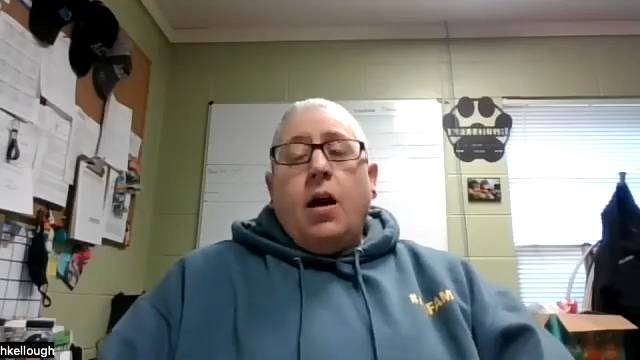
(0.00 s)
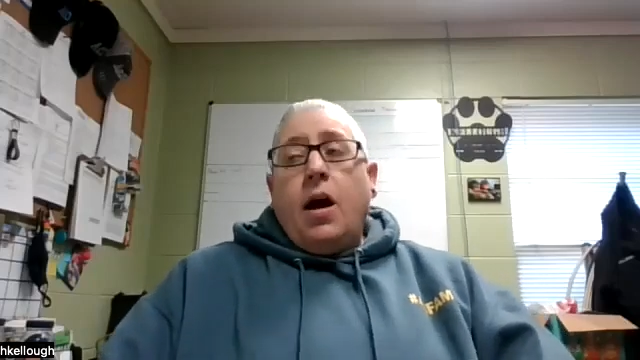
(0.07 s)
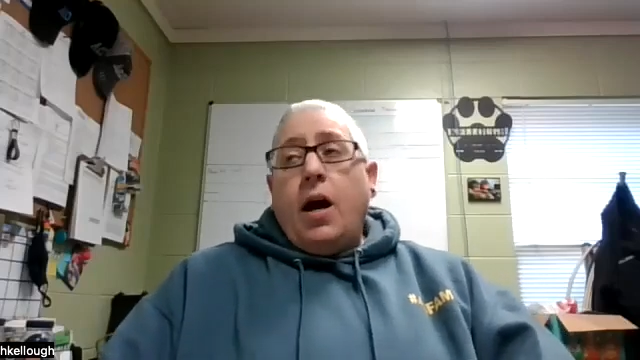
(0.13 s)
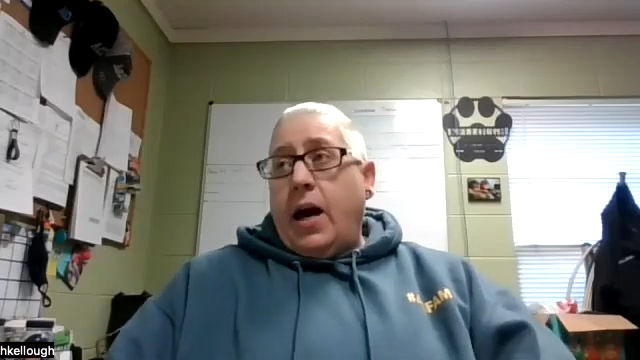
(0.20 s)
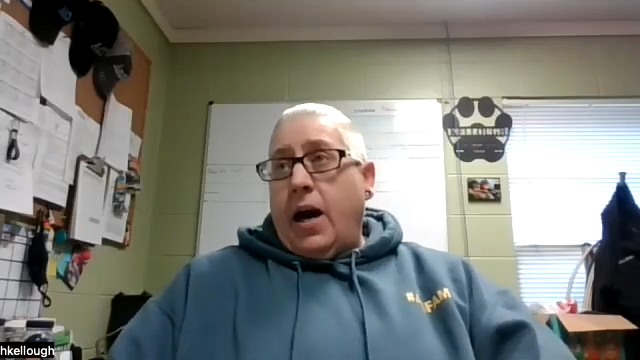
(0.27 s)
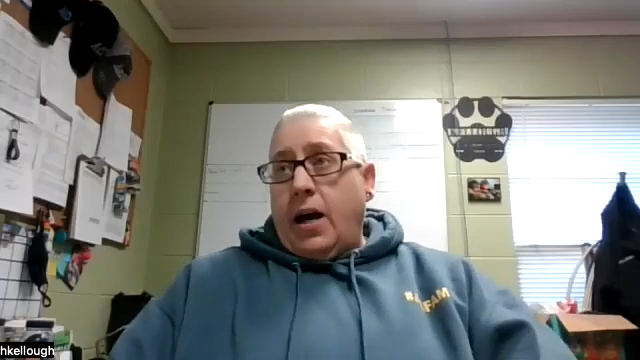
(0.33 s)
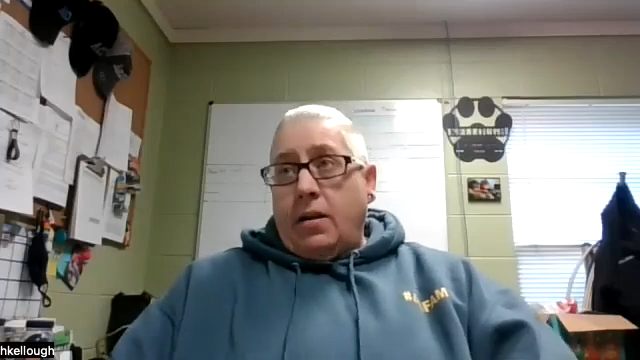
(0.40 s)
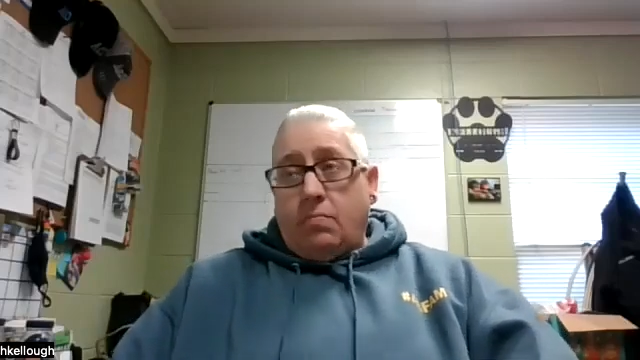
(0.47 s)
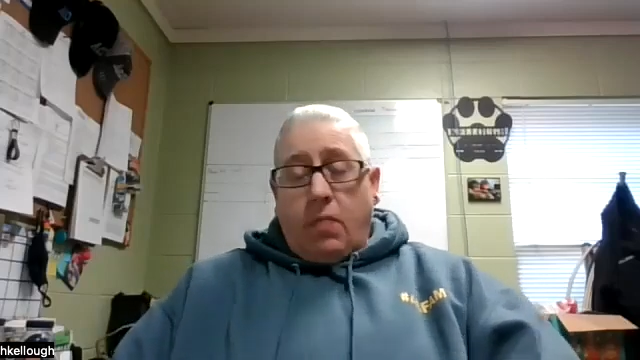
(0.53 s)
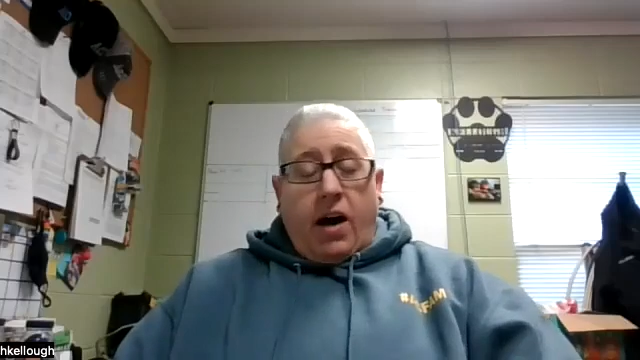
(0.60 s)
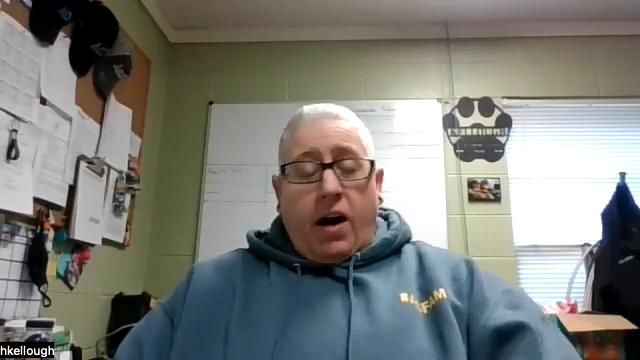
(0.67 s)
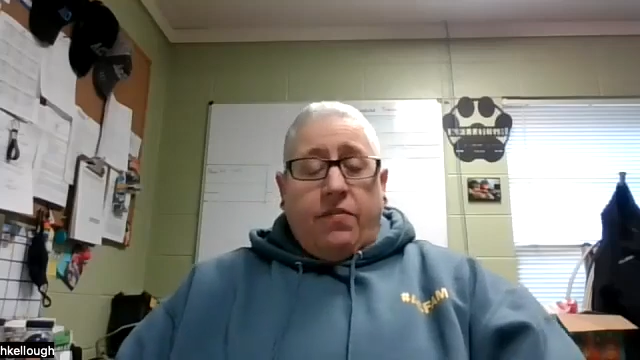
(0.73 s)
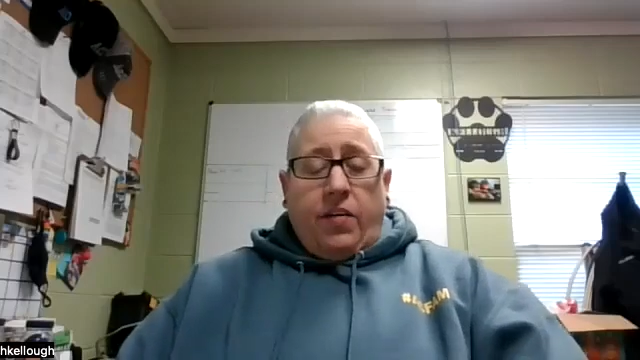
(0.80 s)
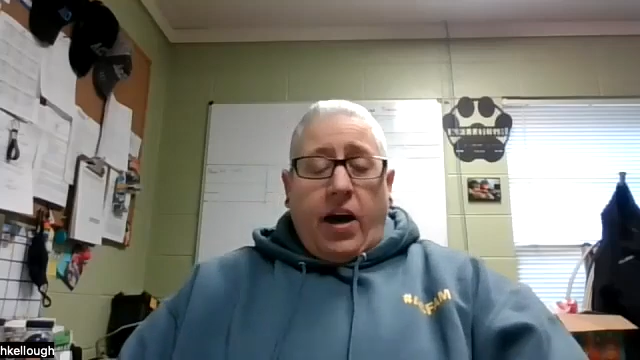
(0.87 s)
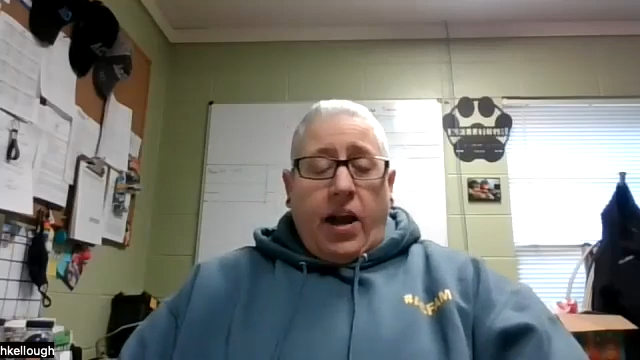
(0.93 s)
And I
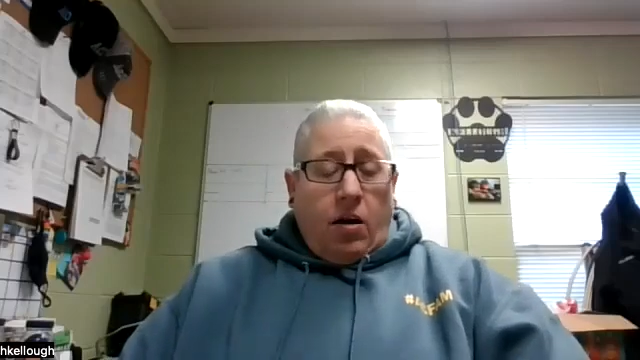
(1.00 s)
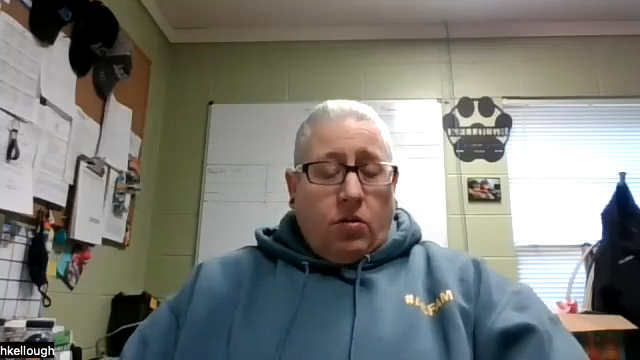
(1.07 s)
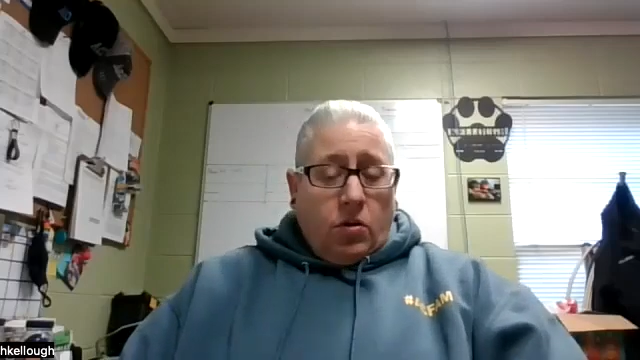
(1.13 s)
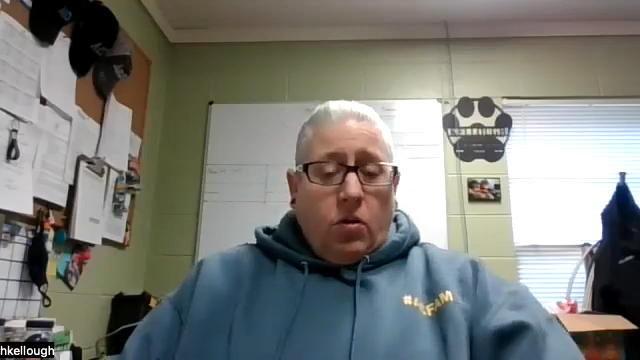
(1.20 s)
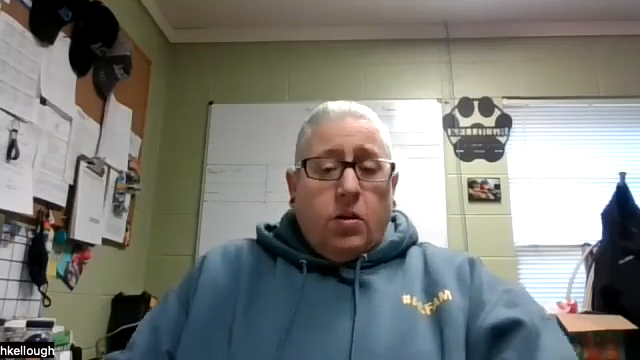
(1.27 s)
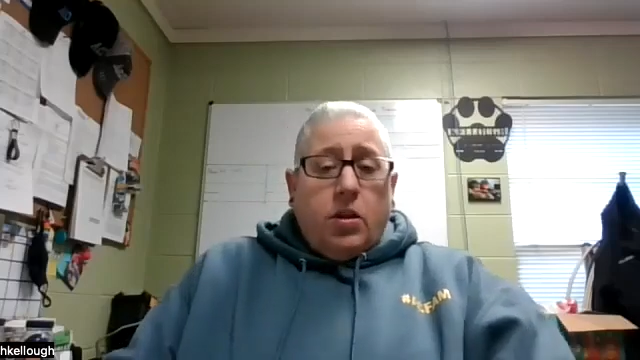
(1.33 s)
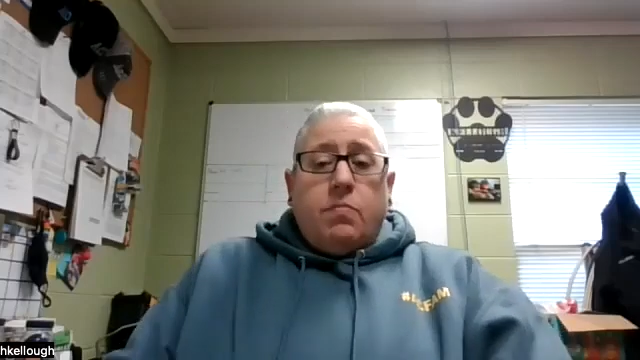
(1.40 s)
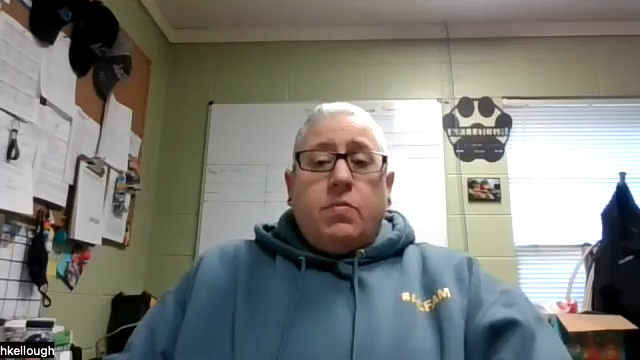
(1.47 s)
flat out told them,